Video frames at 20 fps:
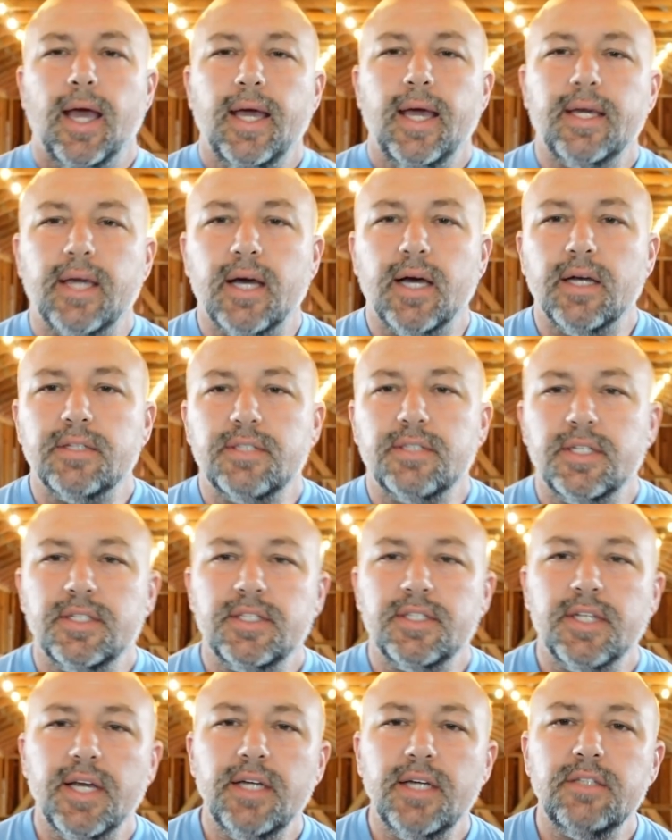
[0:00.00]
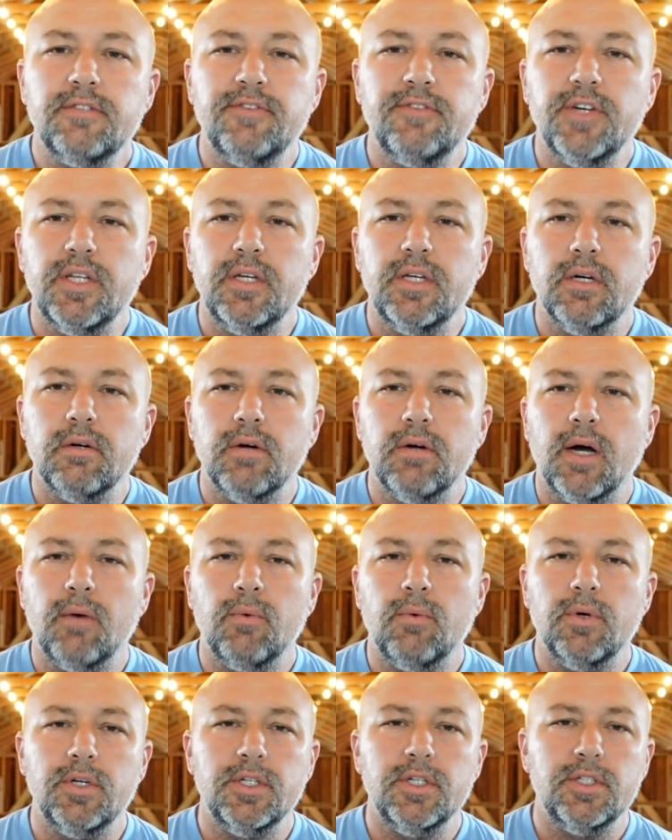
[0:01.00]
Hey guys, in today's video I
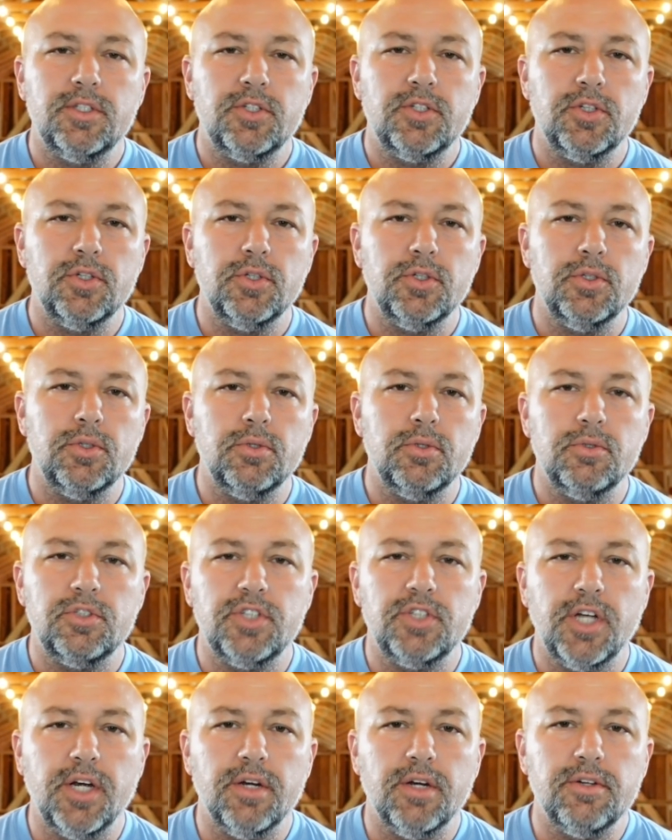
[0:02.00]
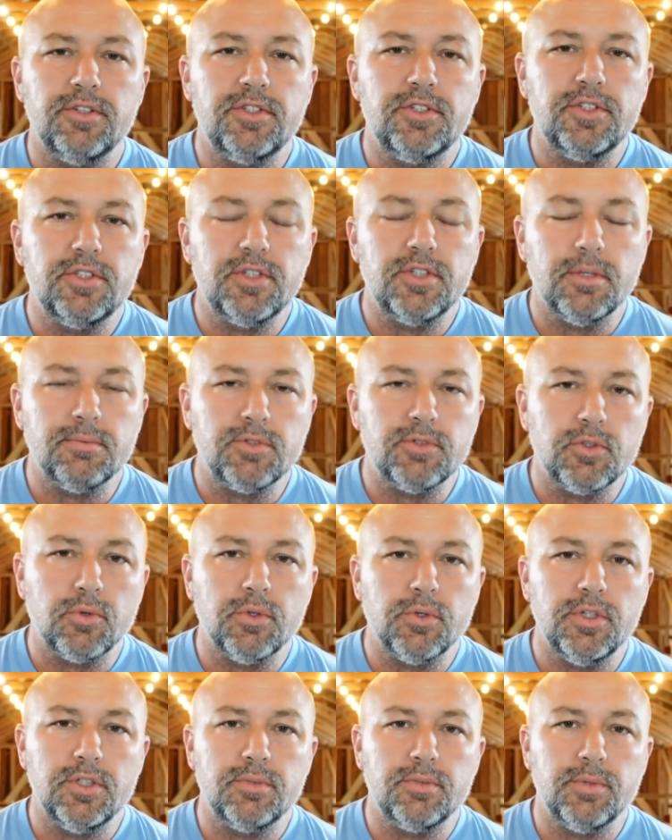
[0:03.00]
wanted to share some
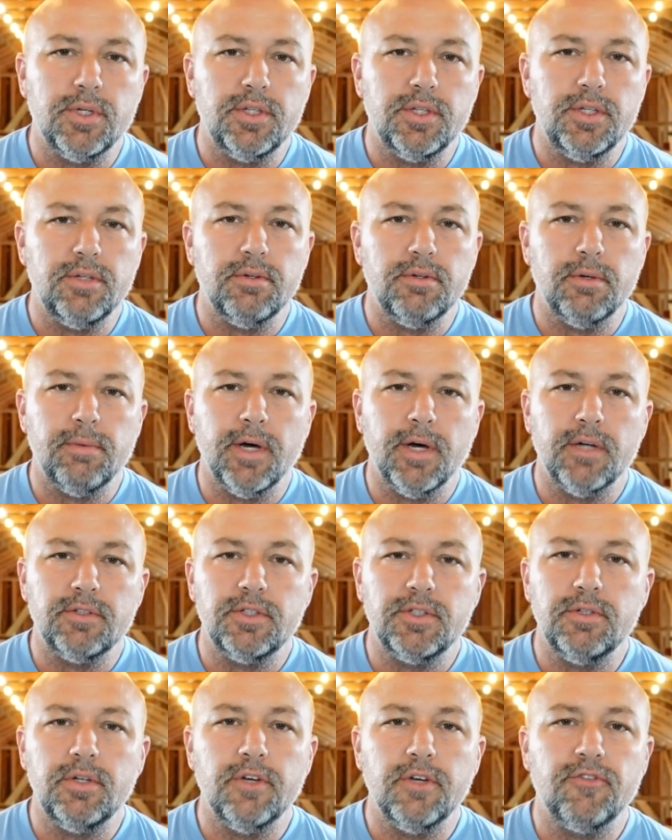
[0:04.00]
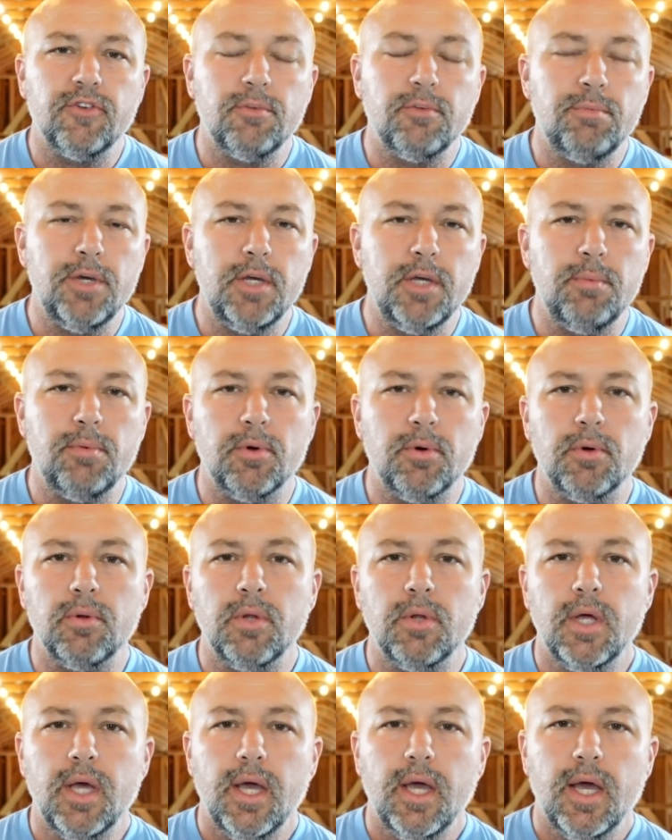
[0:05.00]
stories with you about two different
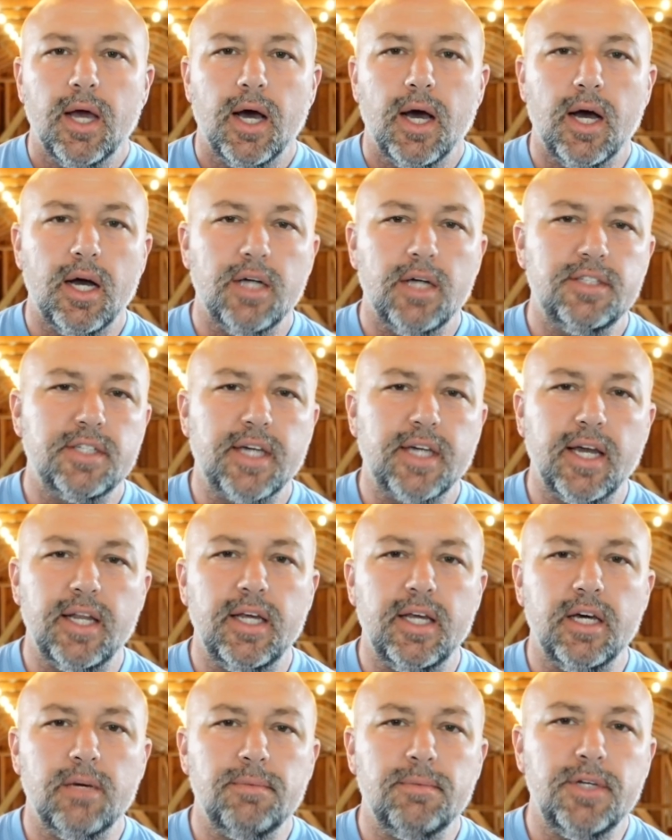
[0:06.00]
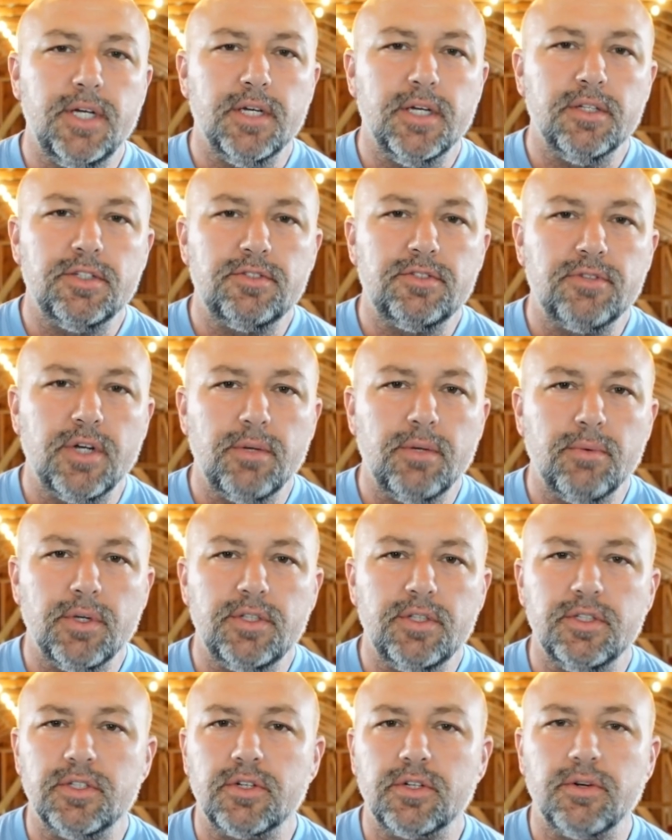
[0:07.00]
people to kind of help me illustrate
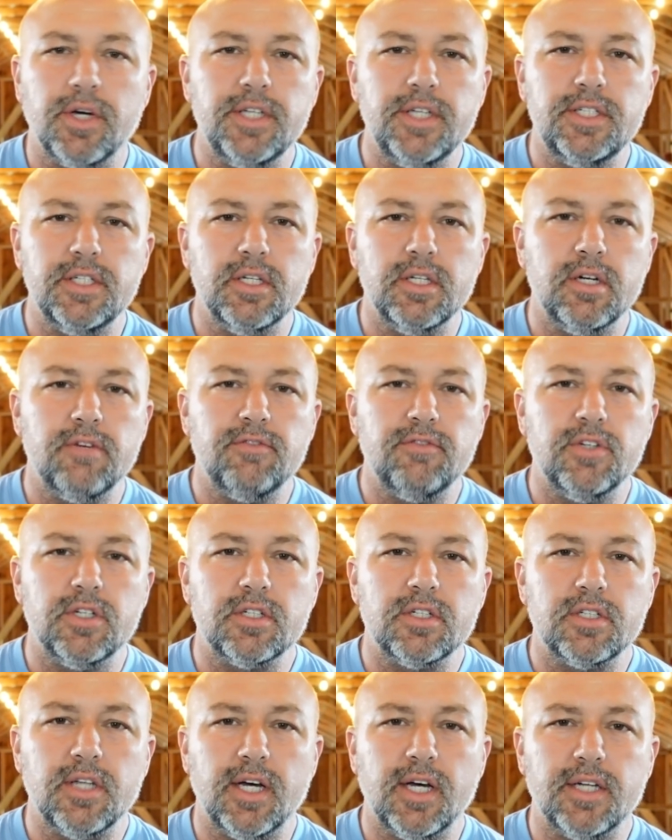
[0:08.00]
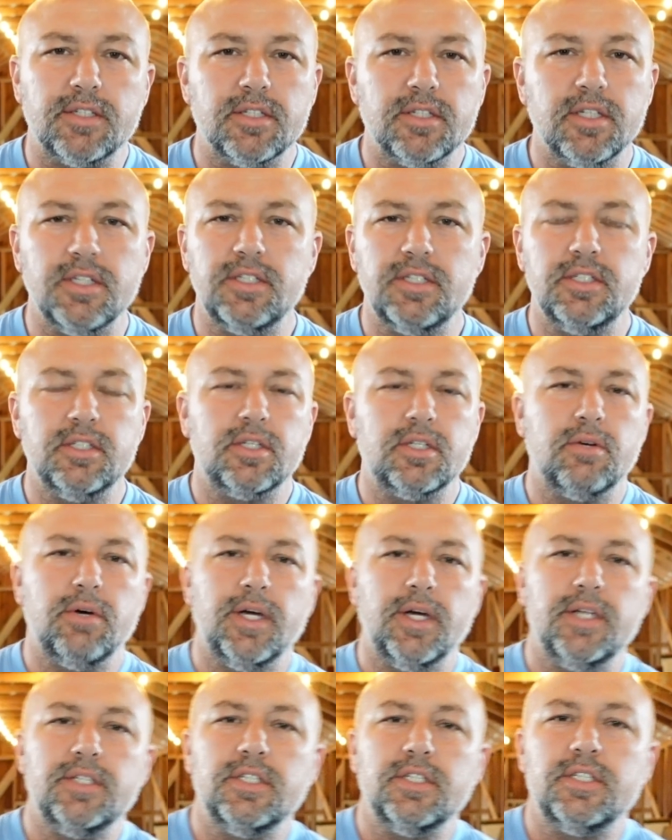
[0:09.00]
what this crazy love looks like. So let's just go
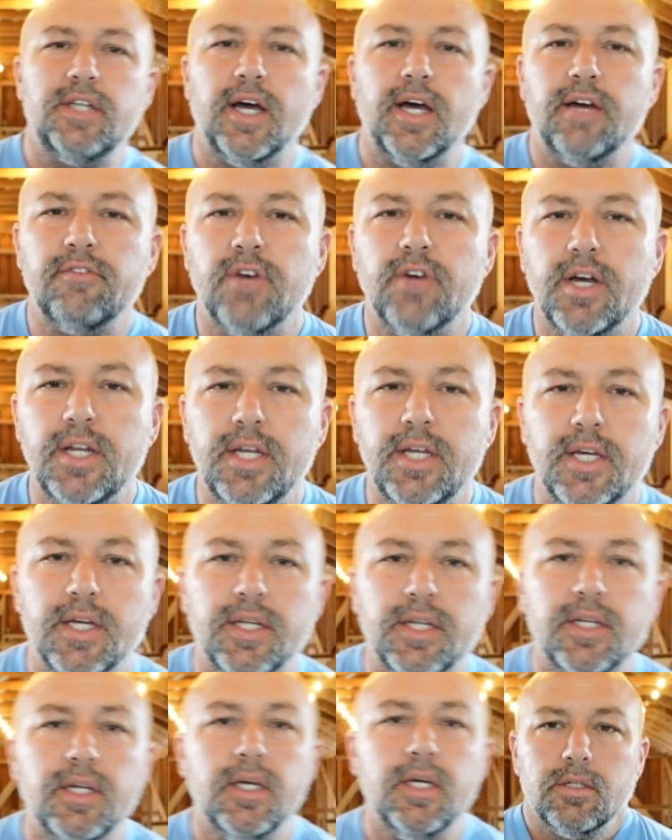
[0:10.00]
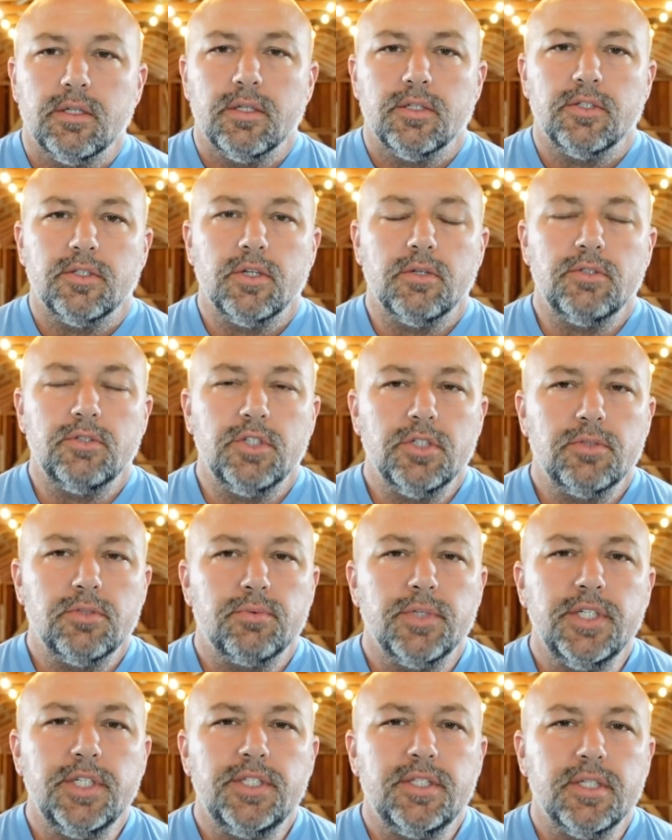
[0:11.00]
ahead and just dive right in. So just
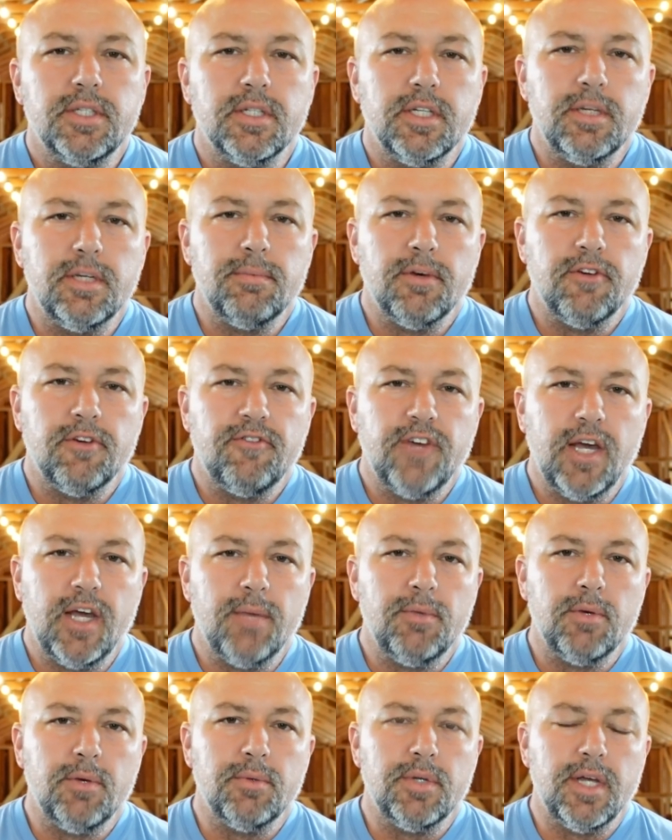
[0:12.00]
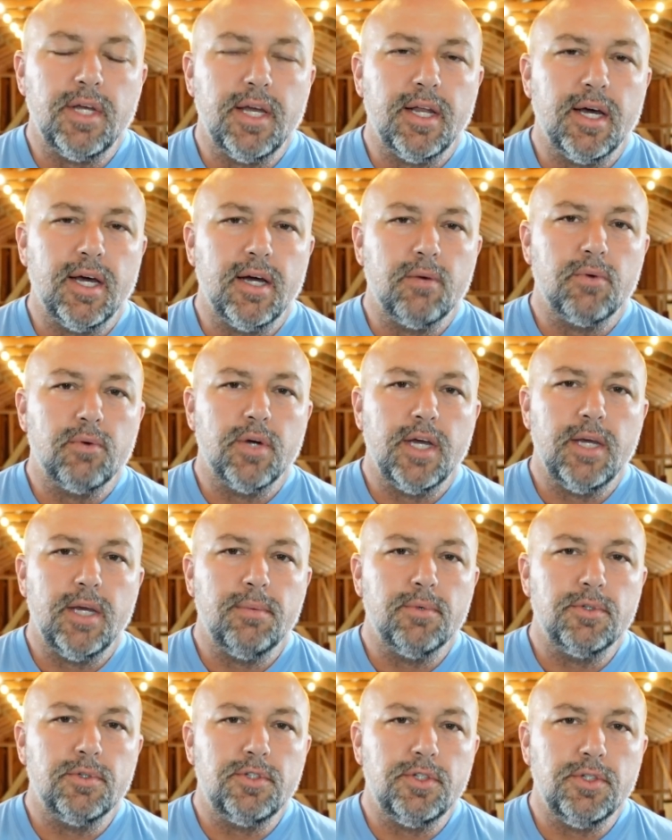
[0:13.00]
recently my family and I were
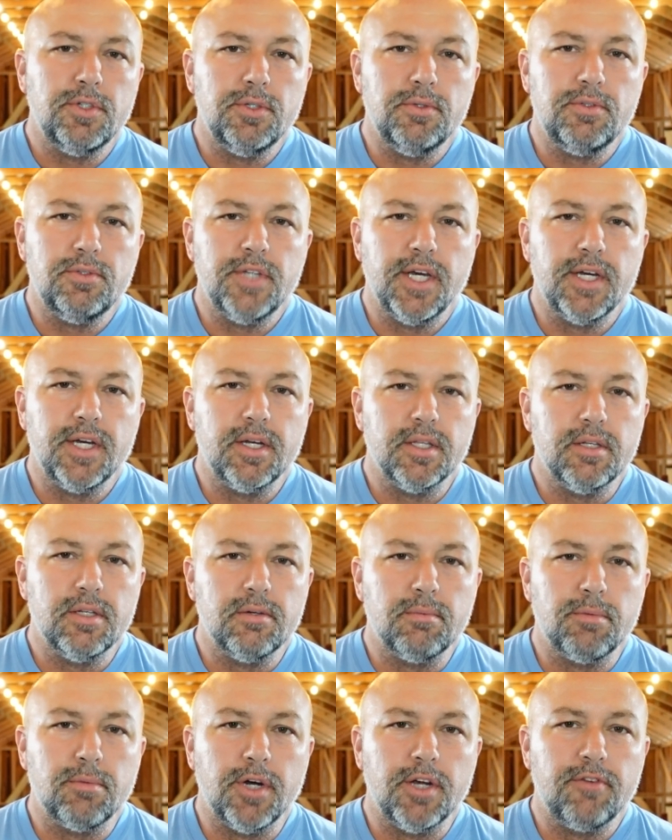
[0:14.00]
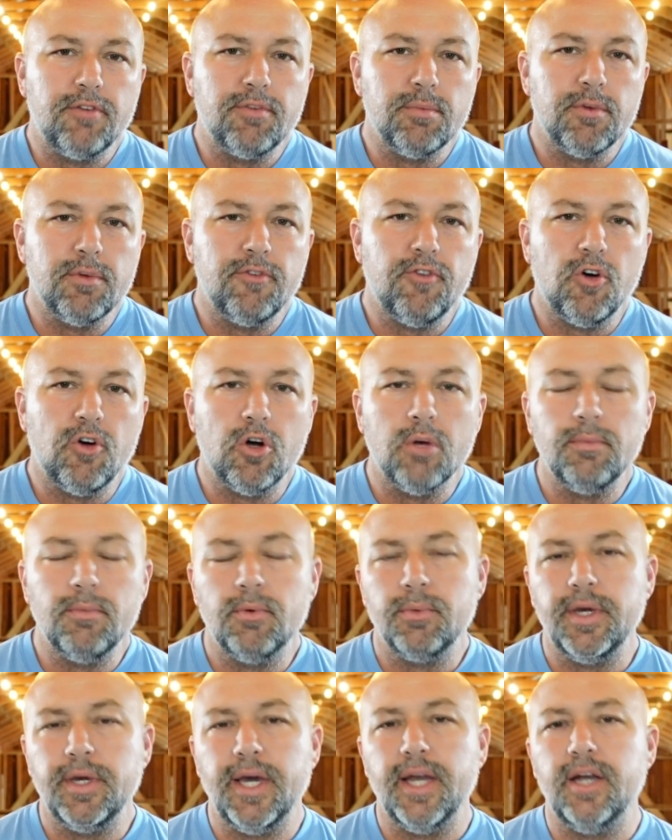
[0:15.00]
able to take a little break from the farm,
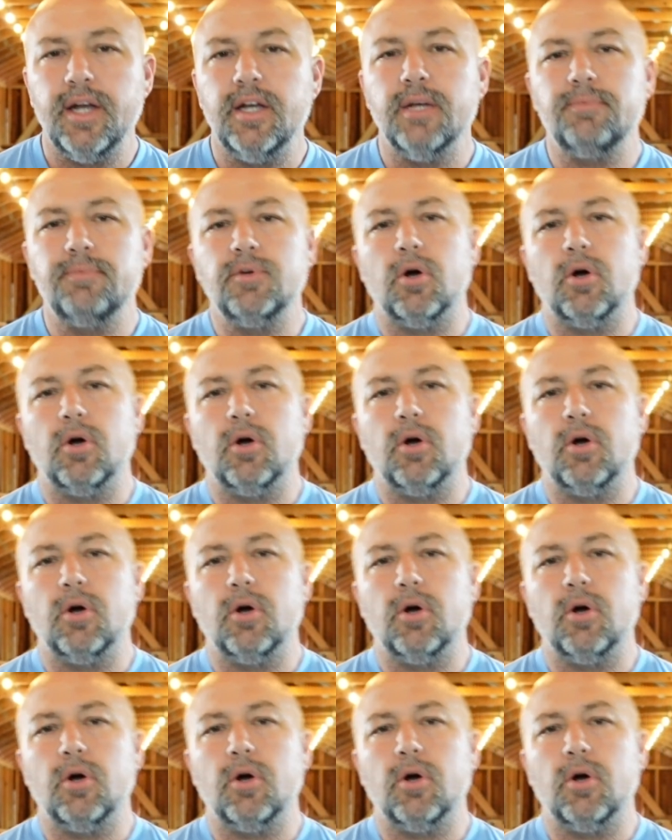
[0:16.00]
and we headed up to